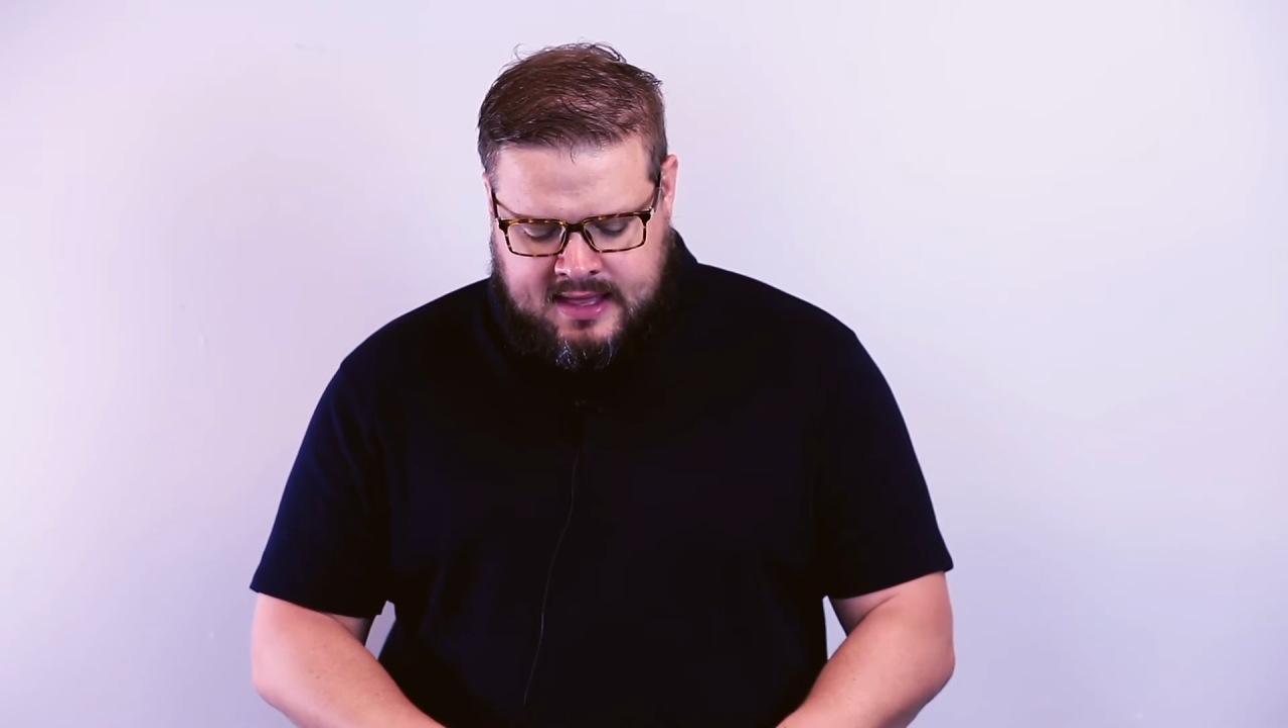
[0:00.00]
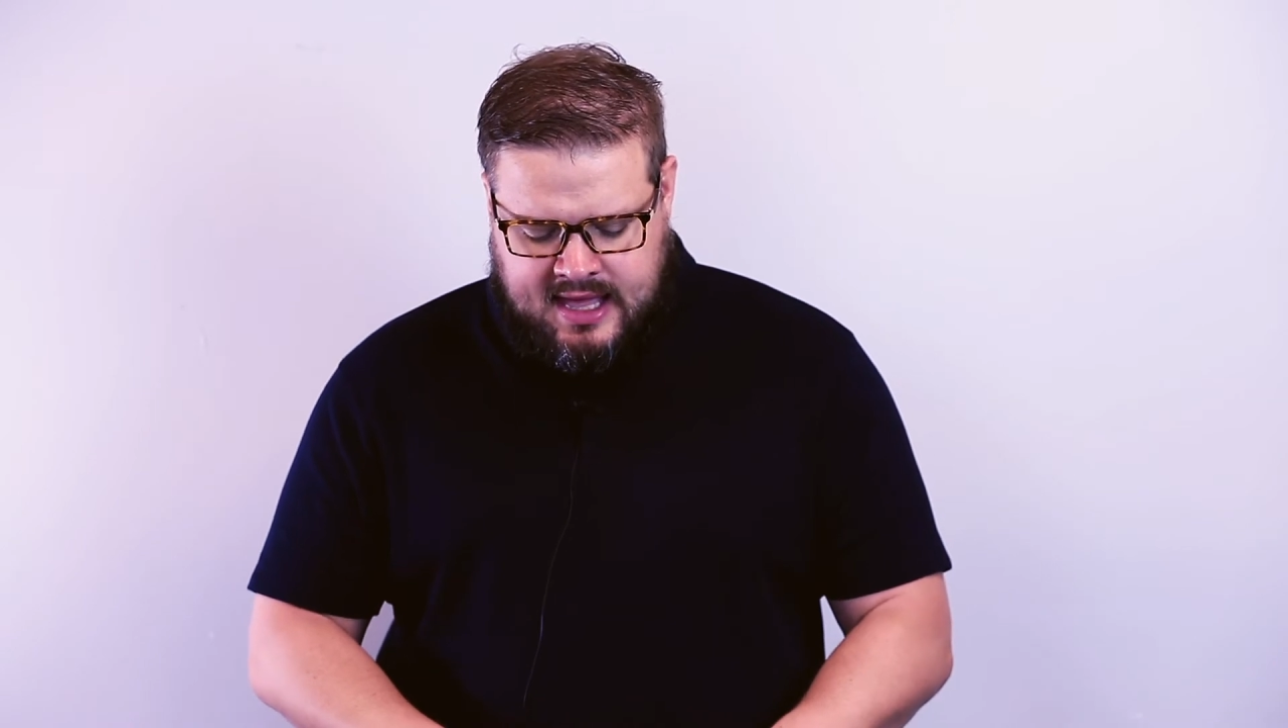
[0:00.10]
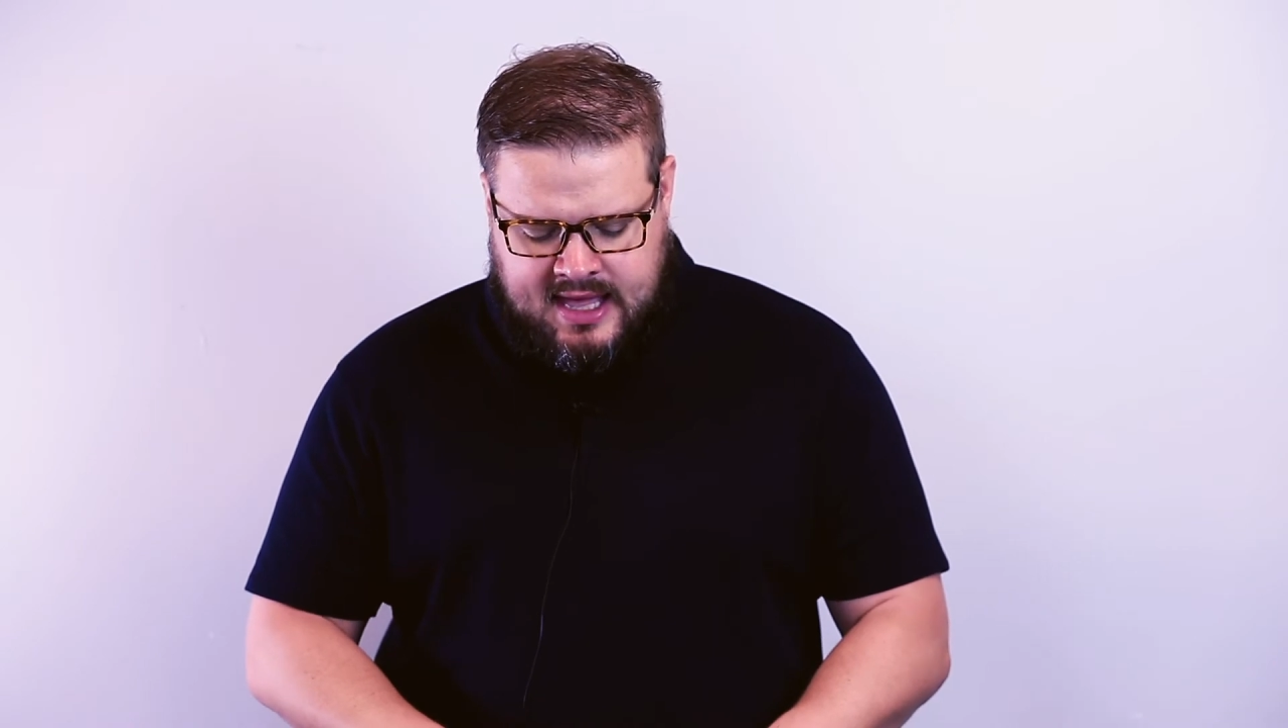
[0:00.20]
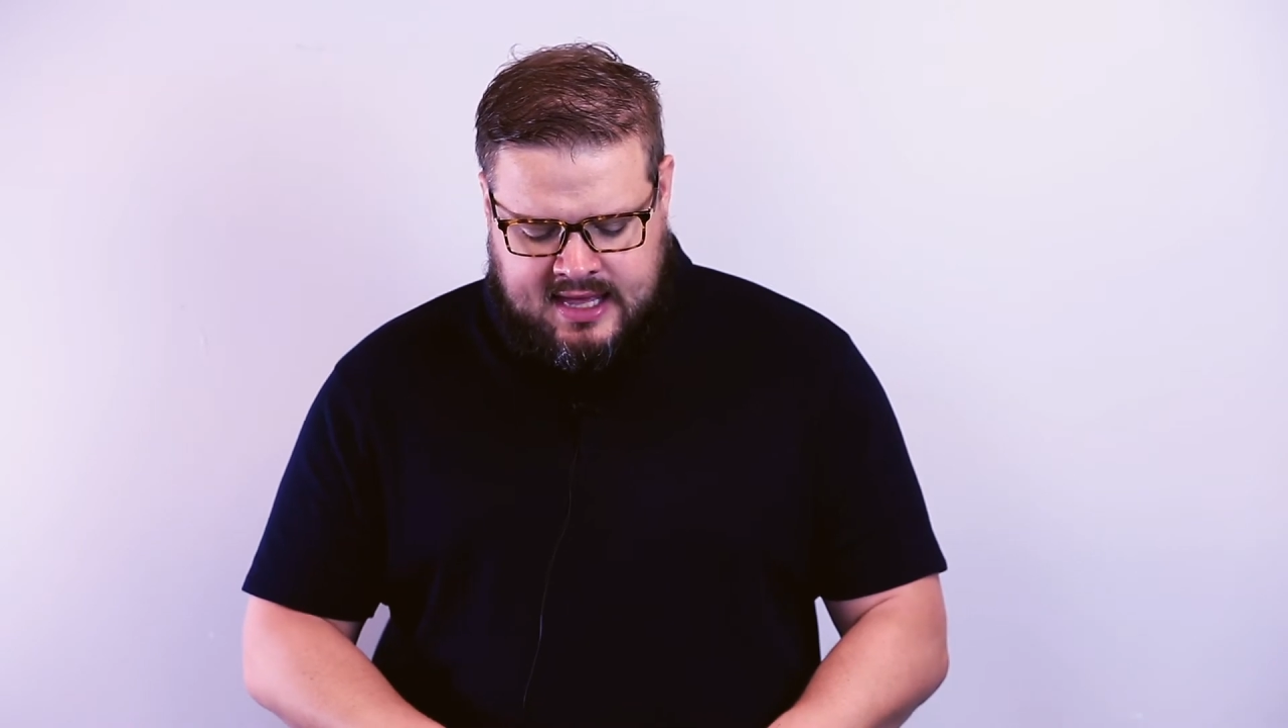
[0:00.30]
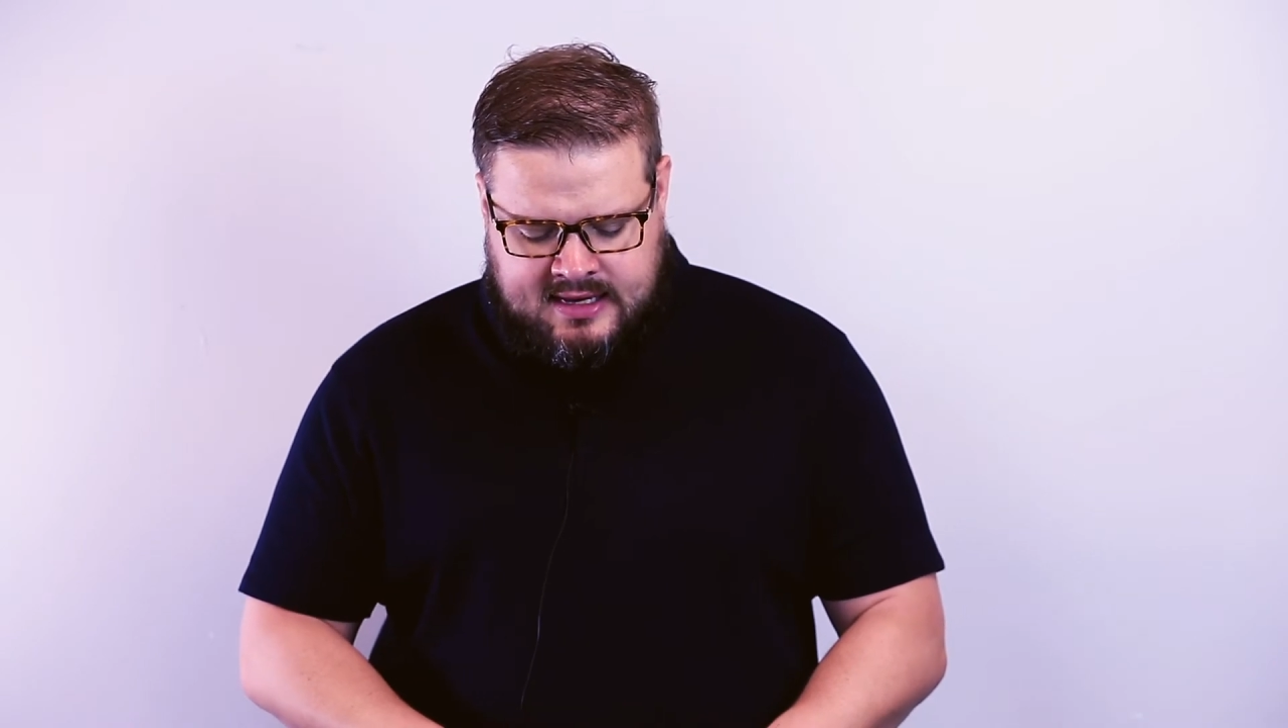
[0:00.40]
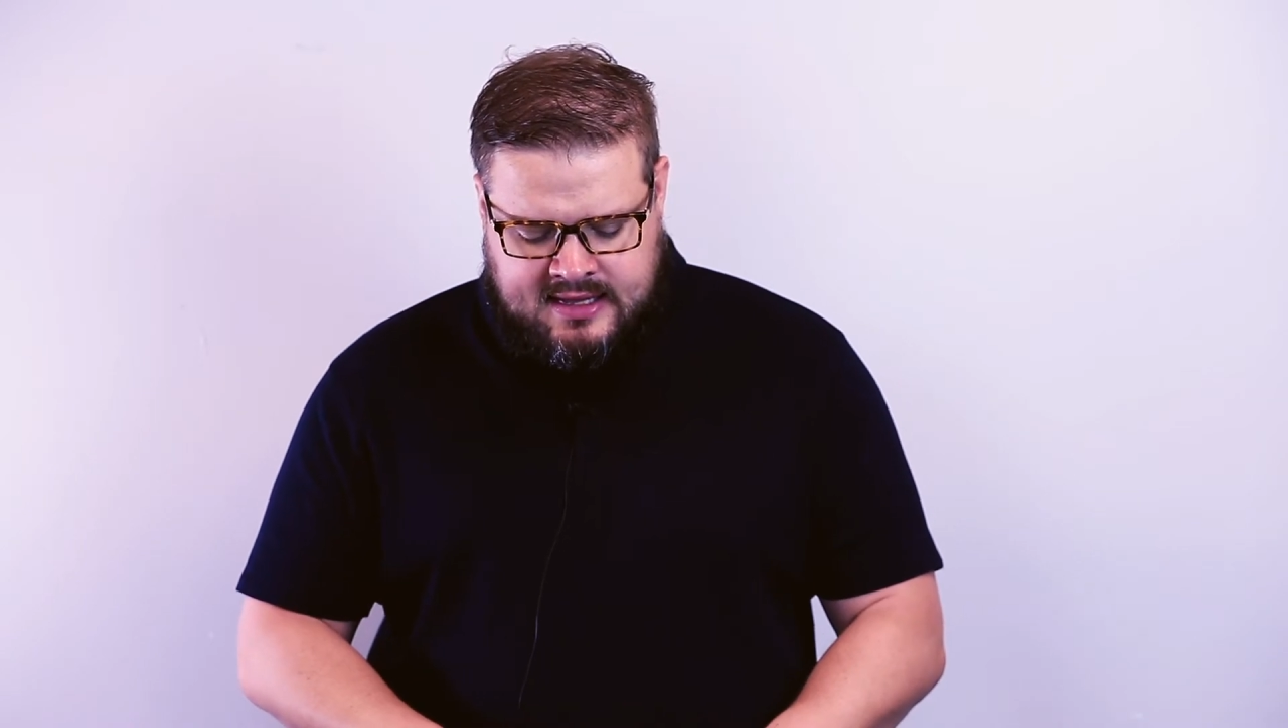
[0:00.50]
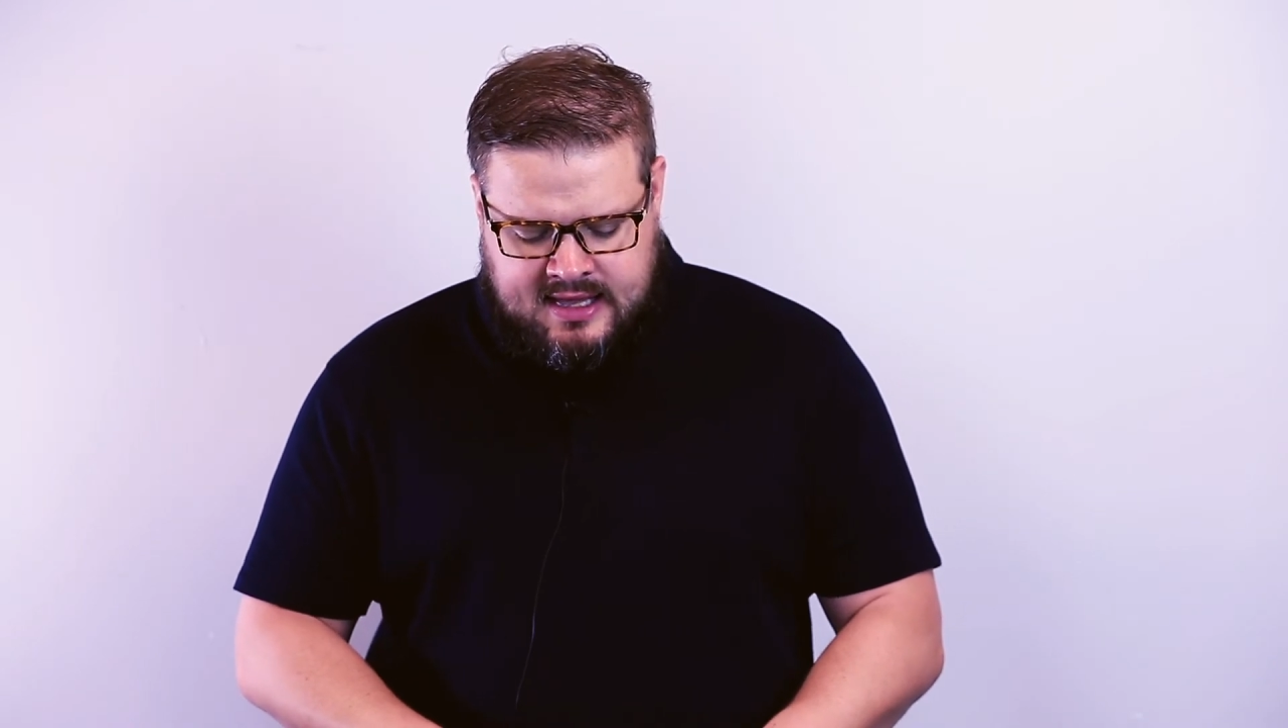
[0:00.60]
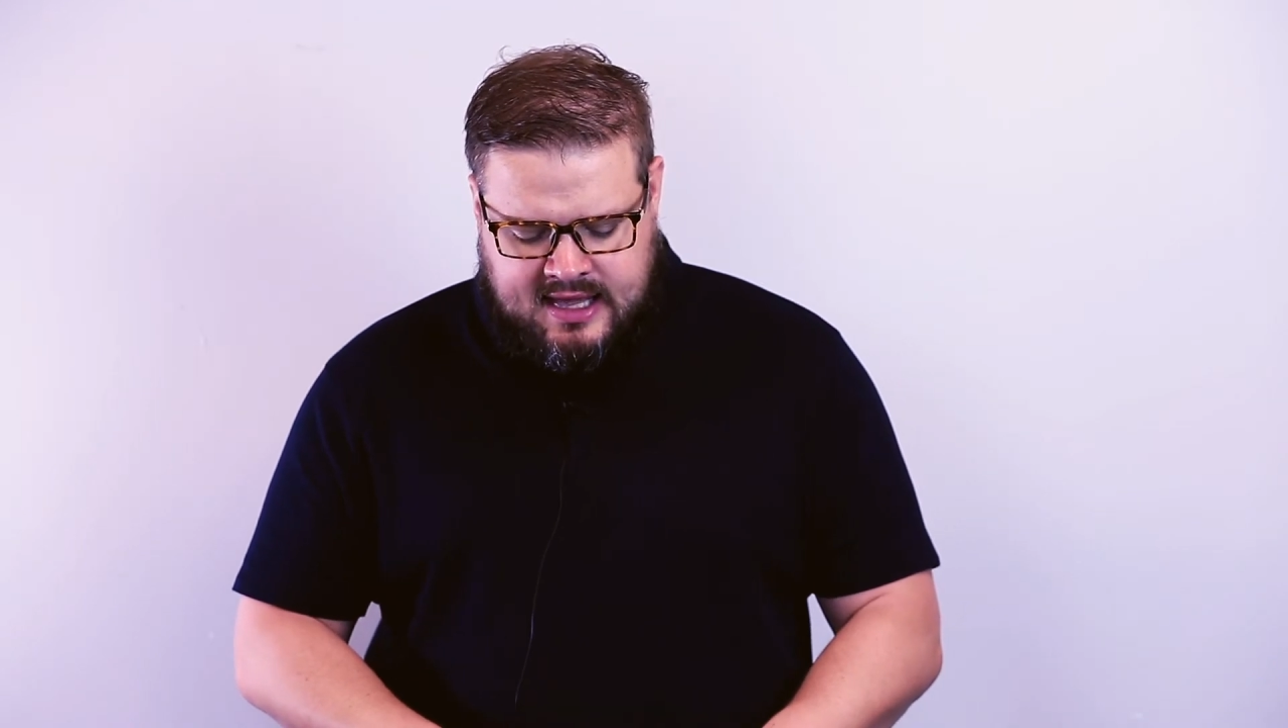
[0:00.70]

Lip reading: And